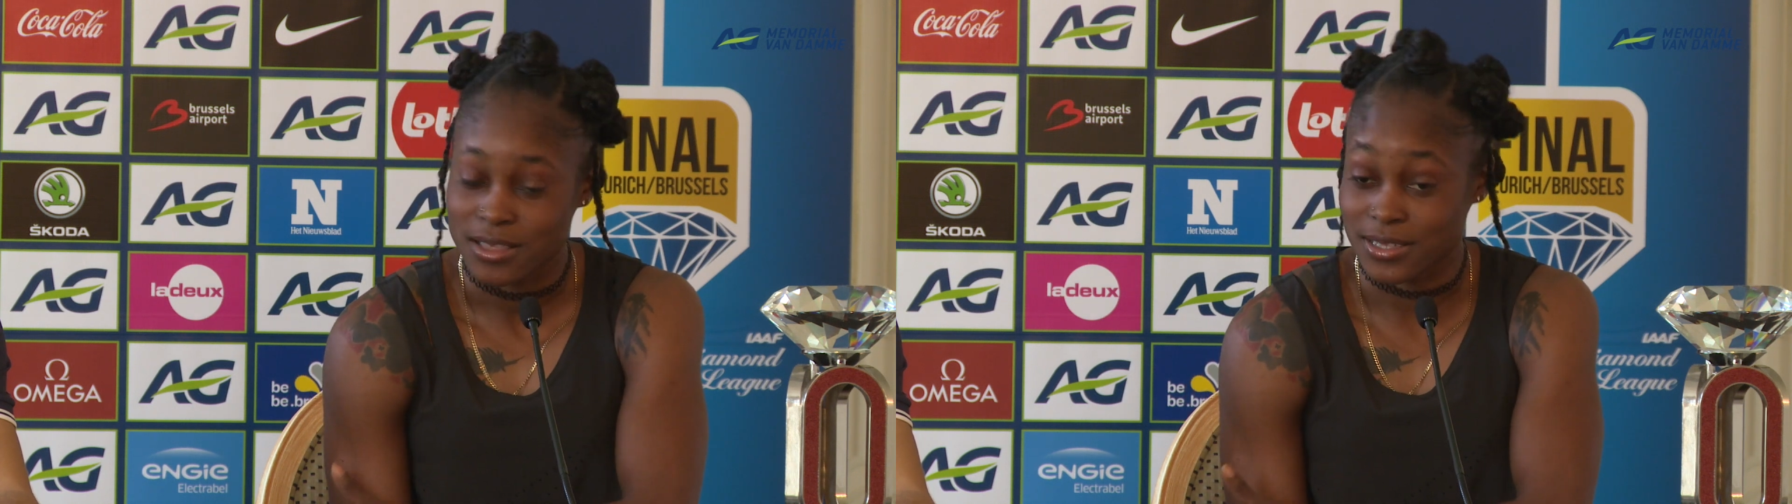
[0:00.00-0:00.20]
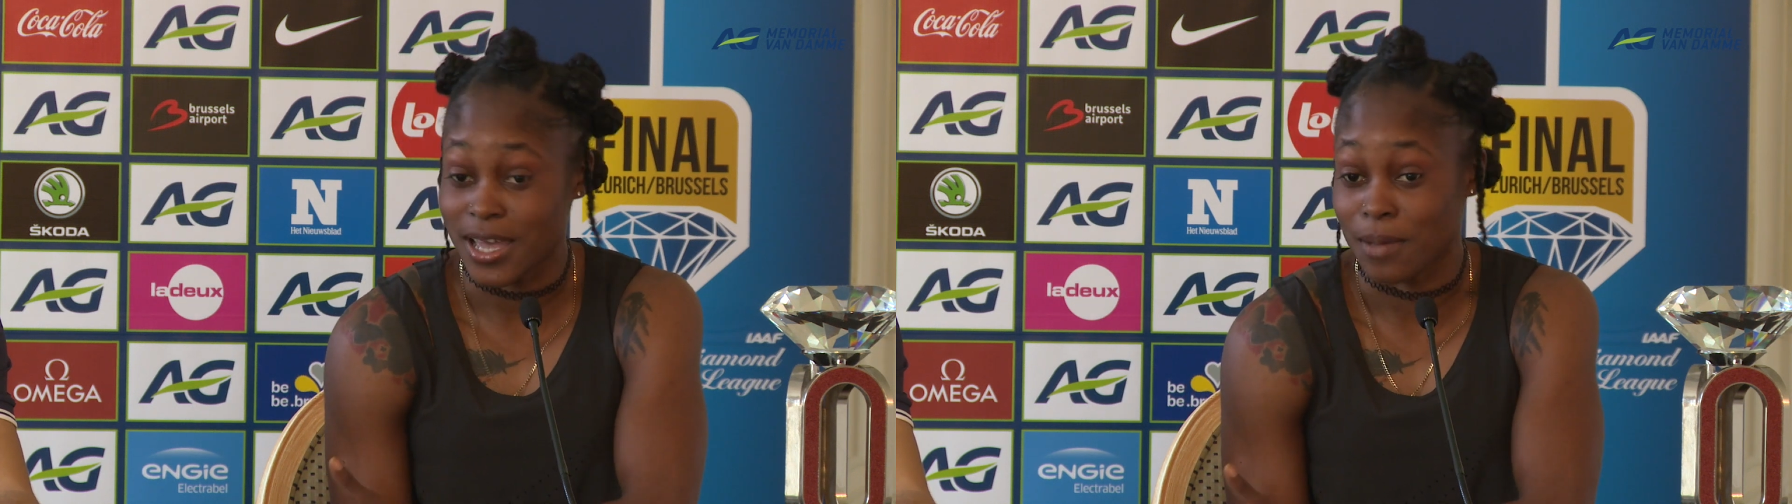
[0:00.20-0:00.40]

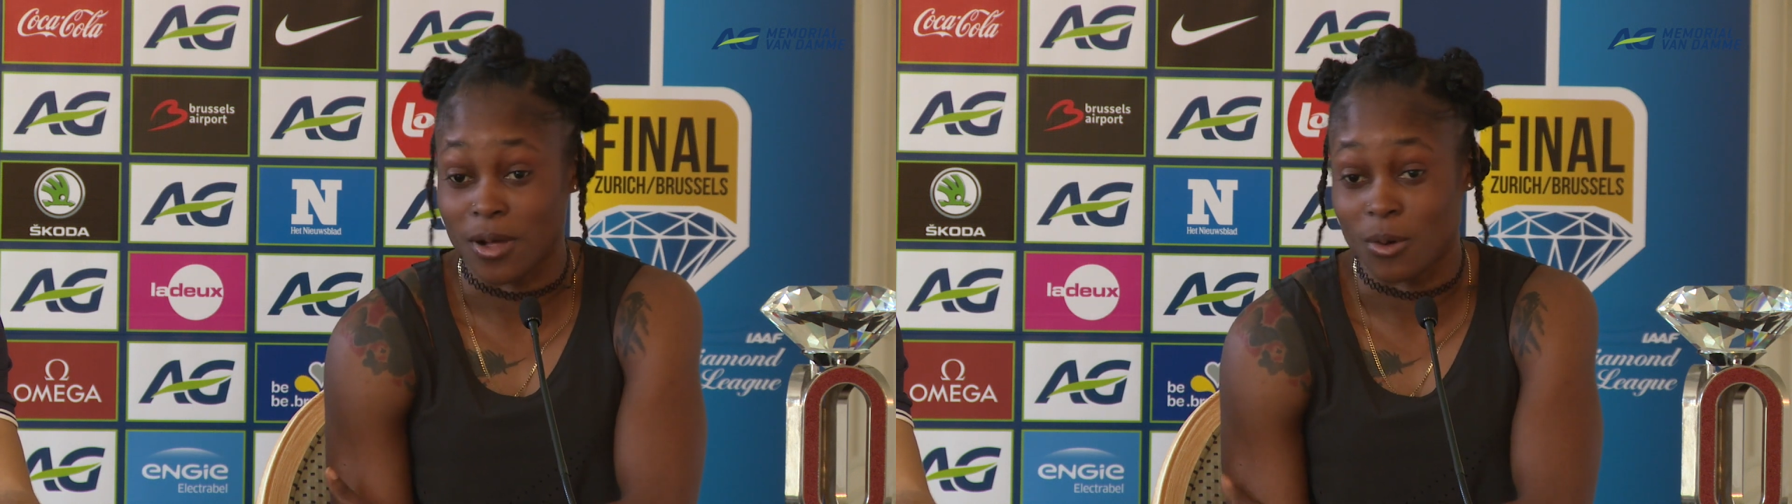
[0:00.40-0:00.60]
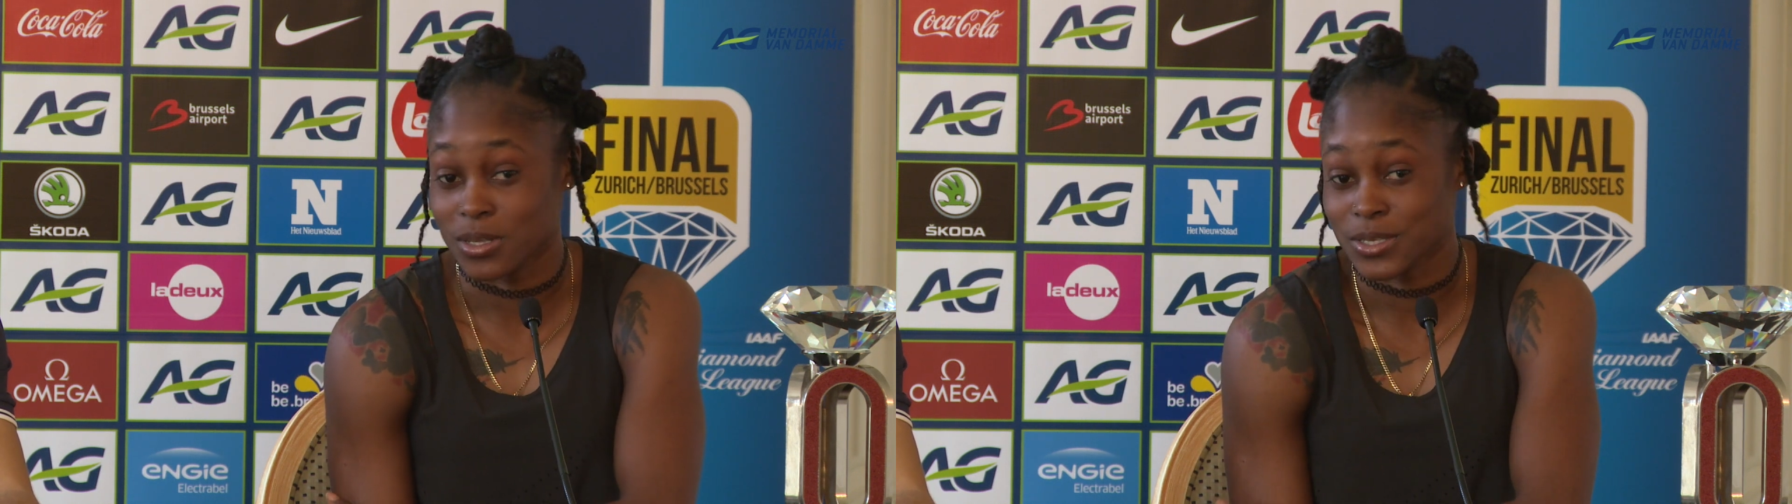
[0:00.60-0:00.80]
The time
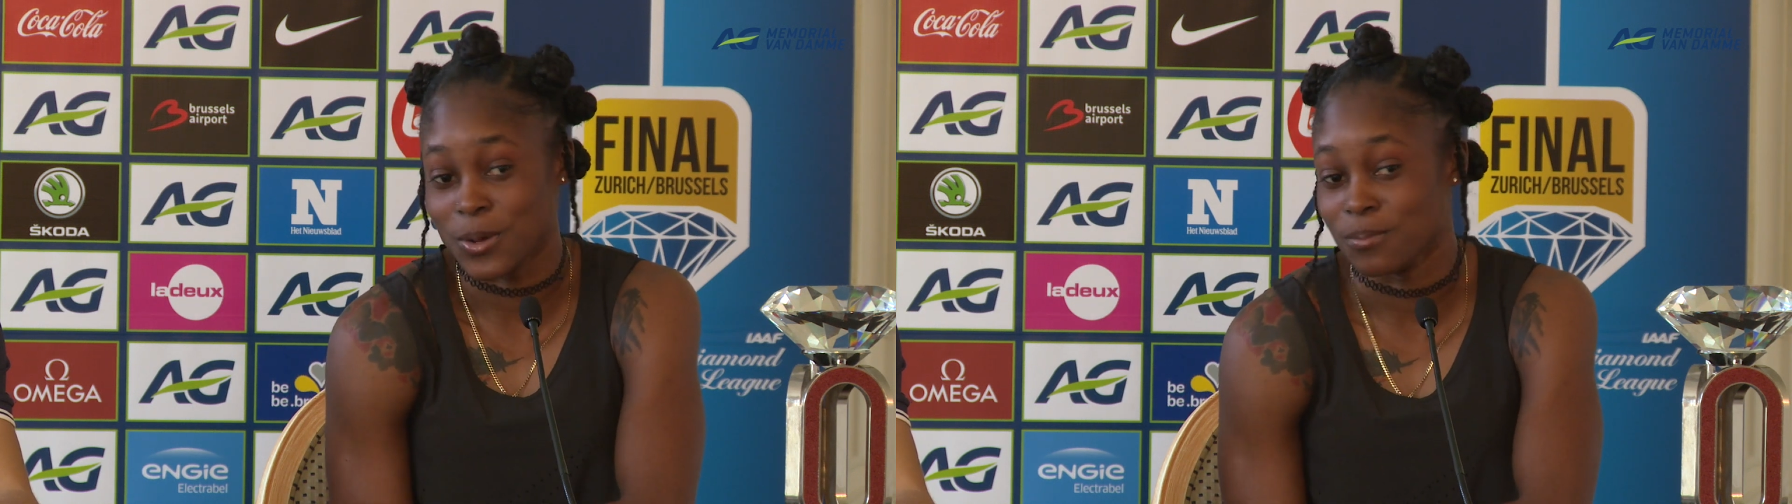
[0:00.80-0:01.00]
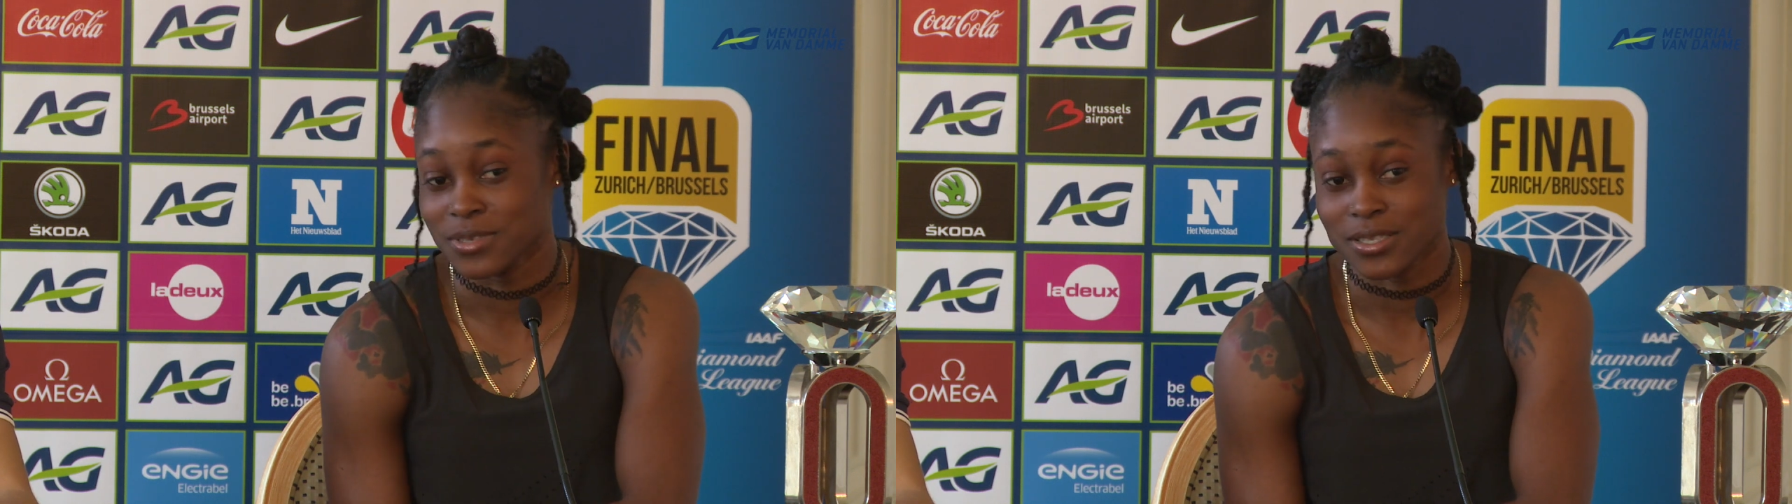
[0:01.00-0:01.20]
always
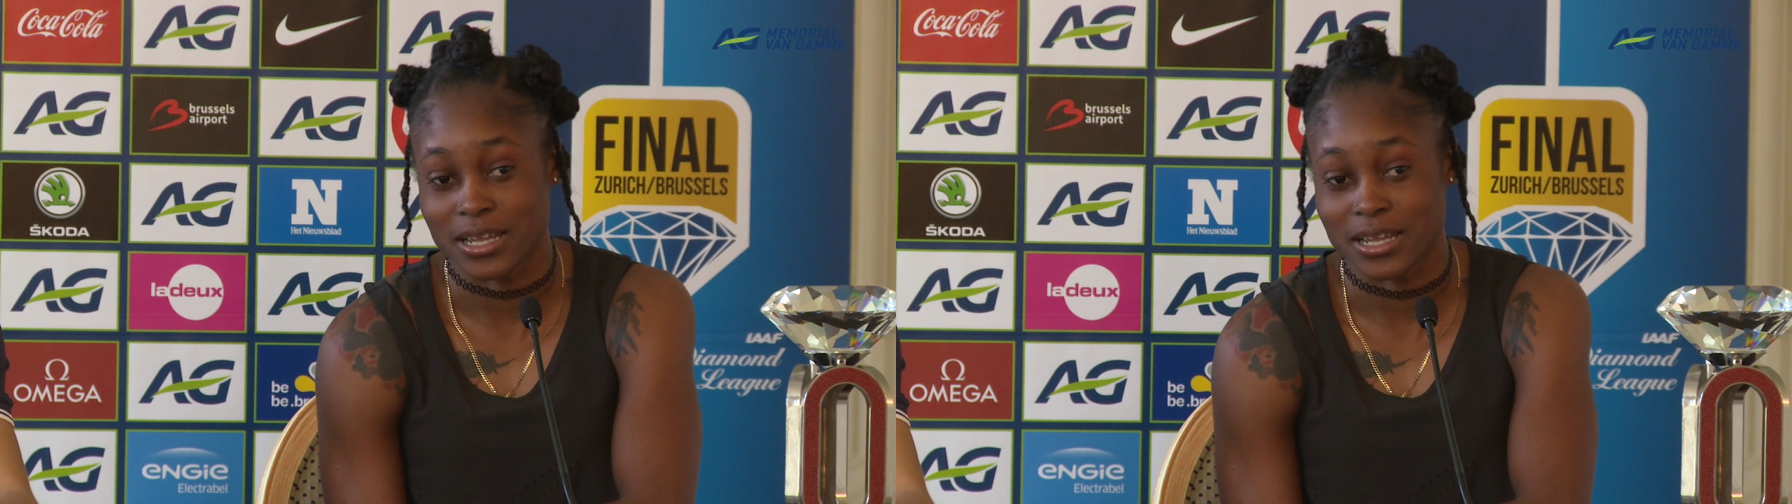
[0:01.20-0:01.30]
comes,